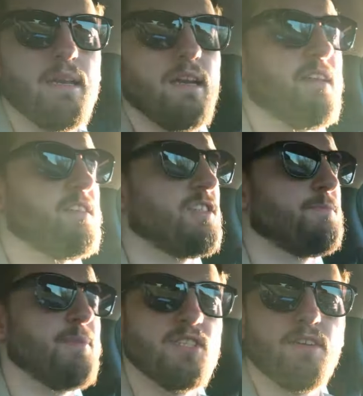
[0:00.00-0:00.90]
made lenses
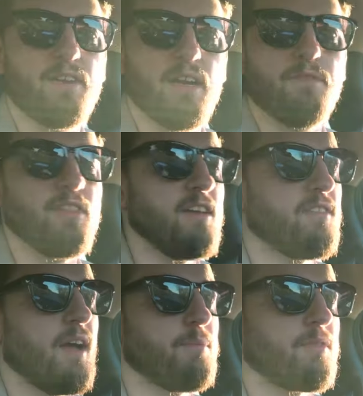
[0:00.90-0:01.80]
specifically for these
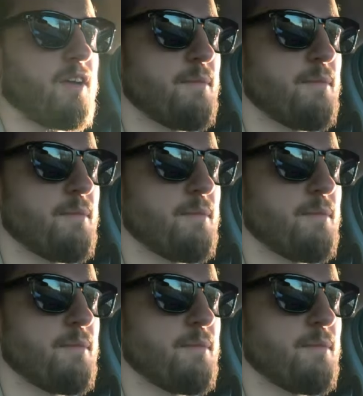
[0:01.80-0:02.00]
types of